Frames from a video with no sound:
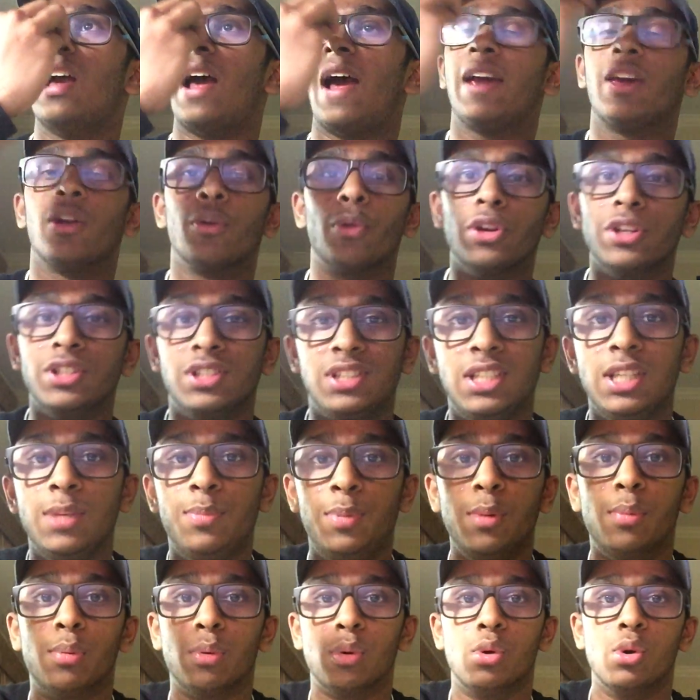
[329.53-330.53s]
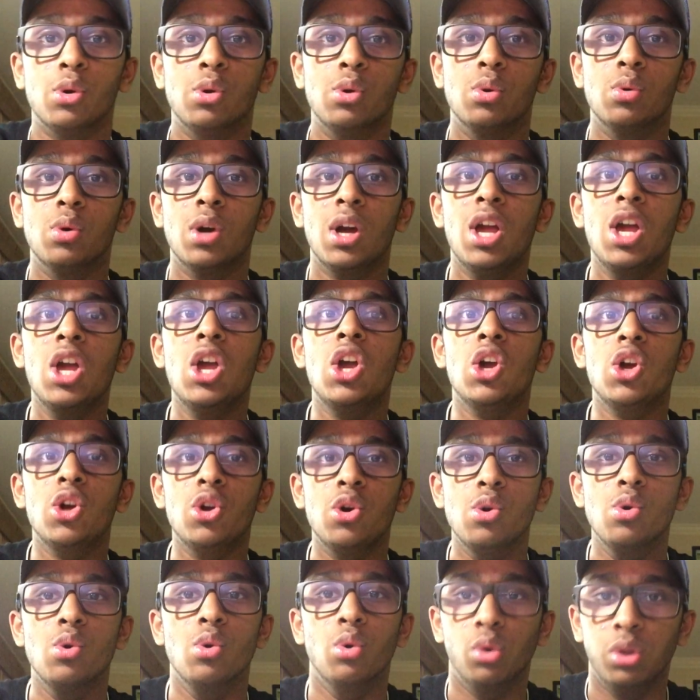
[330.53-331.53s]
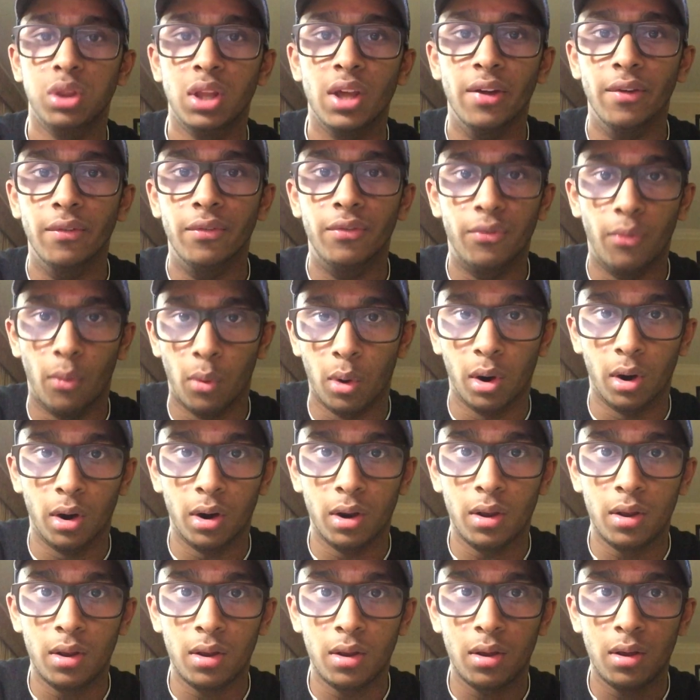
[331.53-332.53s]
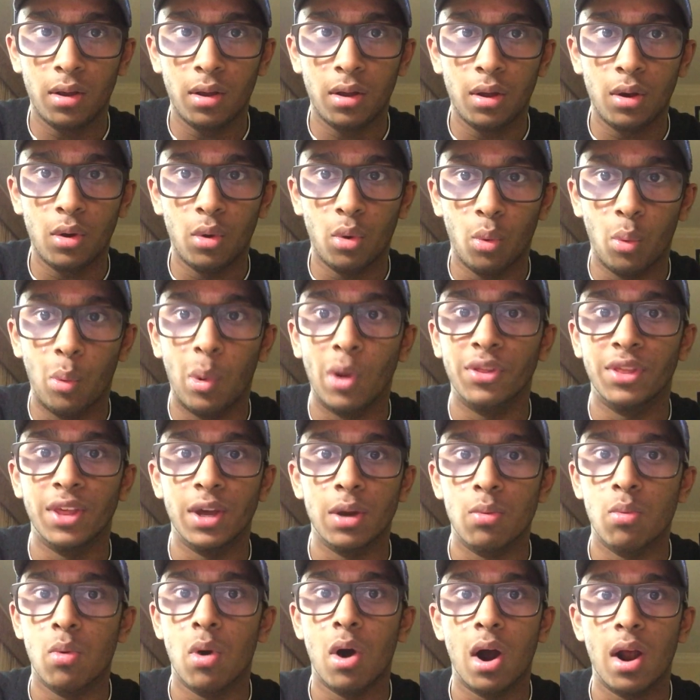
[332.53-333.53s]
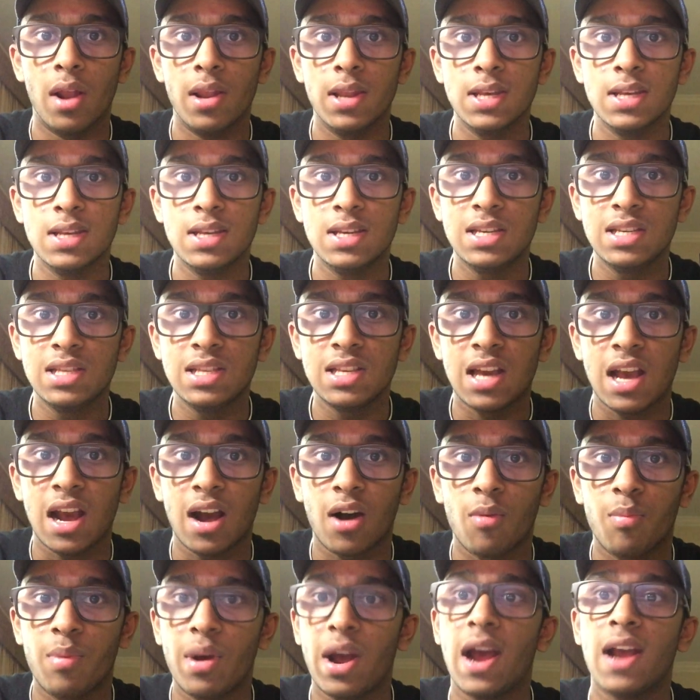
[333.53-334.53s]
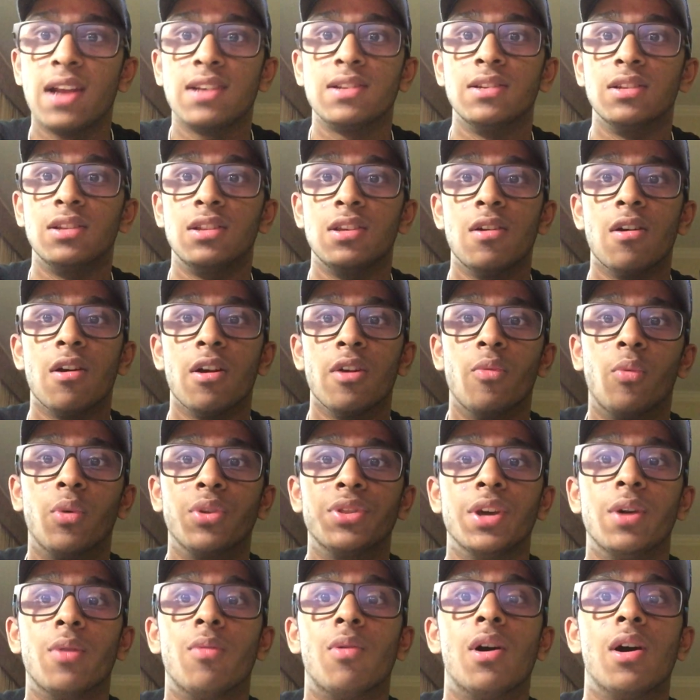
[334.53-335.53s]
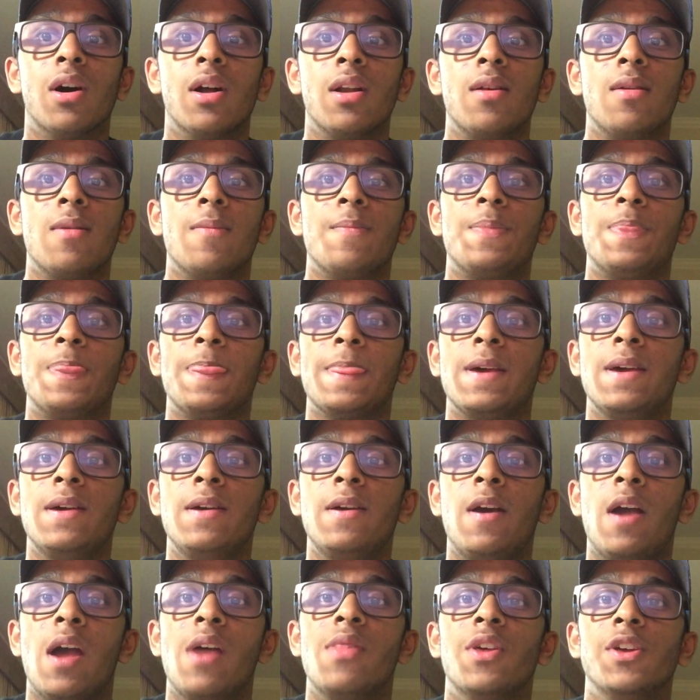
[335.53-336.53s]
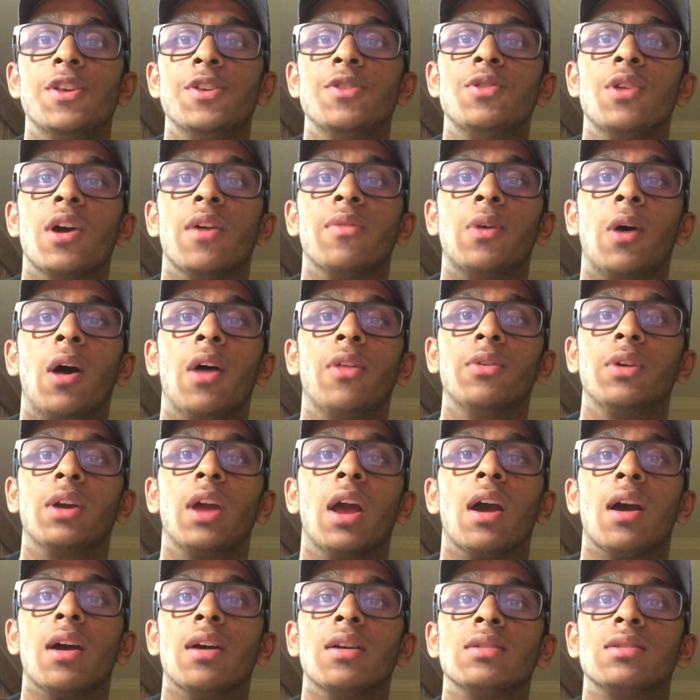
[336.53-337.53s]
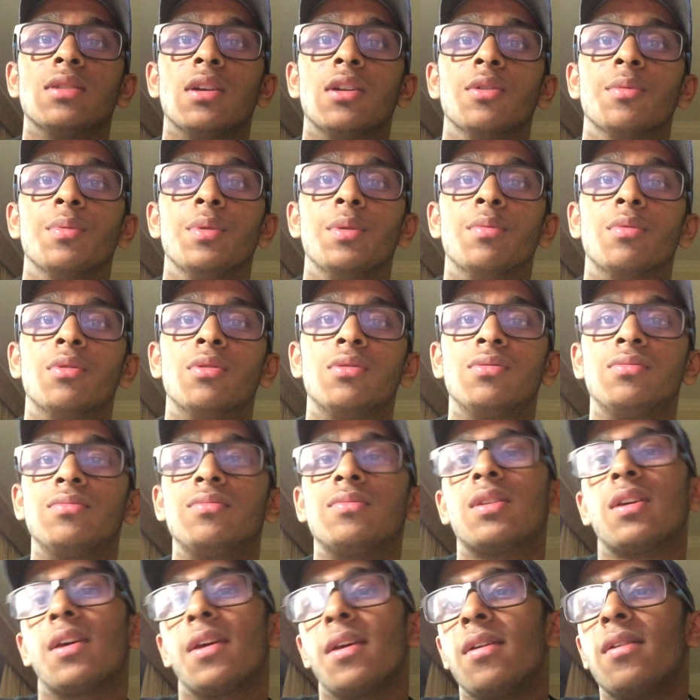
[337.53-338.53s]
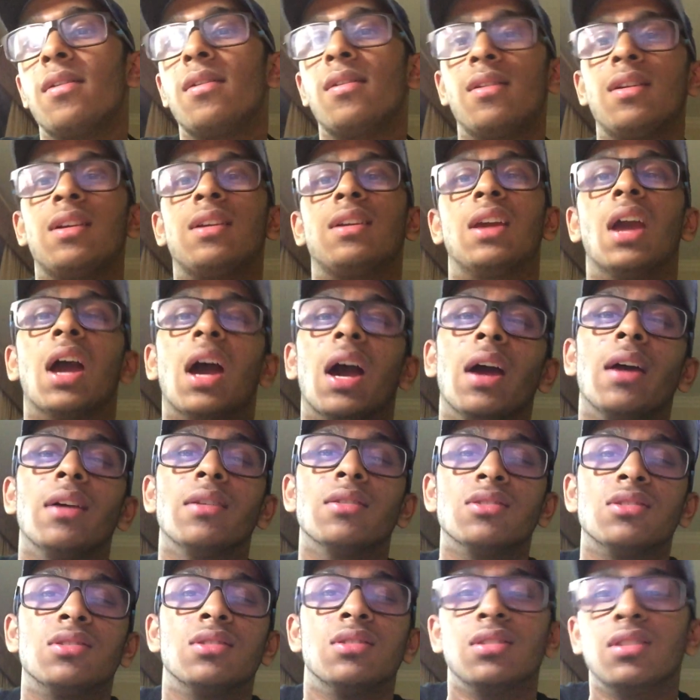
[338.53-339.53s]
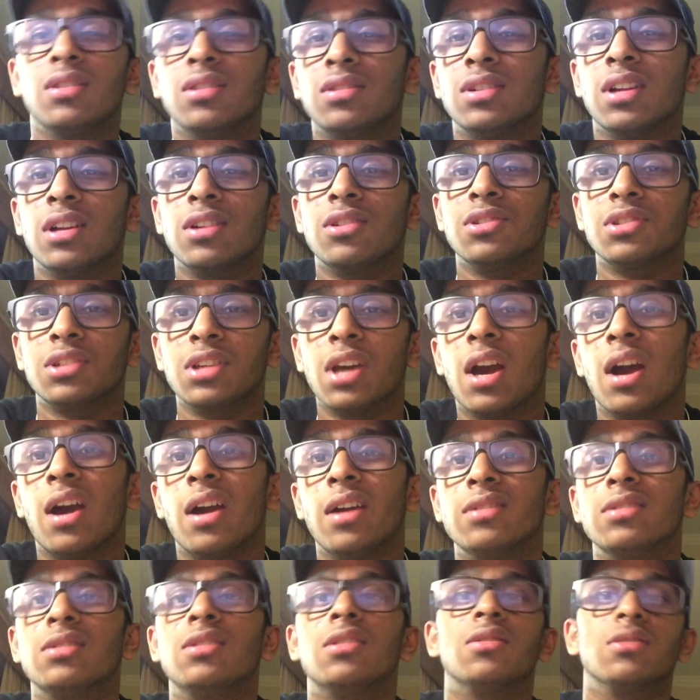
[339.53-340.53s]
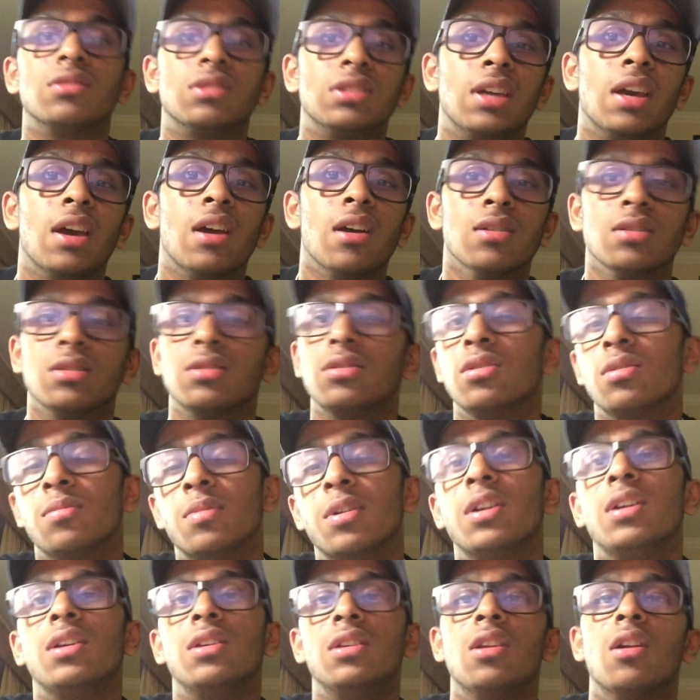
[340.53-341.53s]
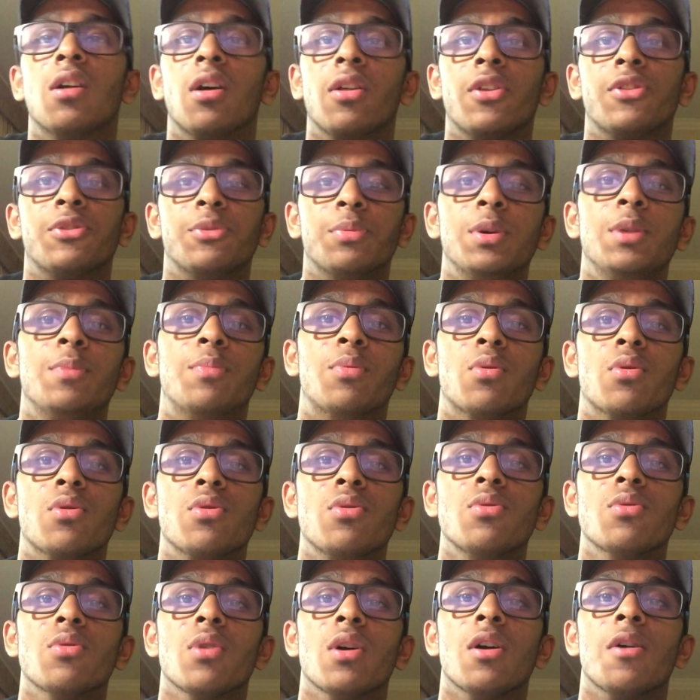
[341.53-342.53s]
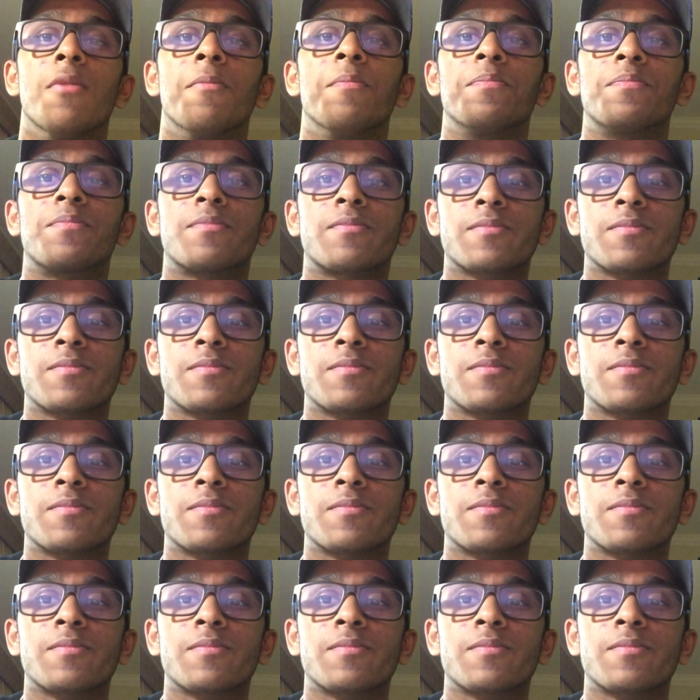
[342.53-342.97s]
I can already see people who live for what they want, how passionate they are and what they want. And then you have the other people, guys. It's not just guys, it's gals too, but other people who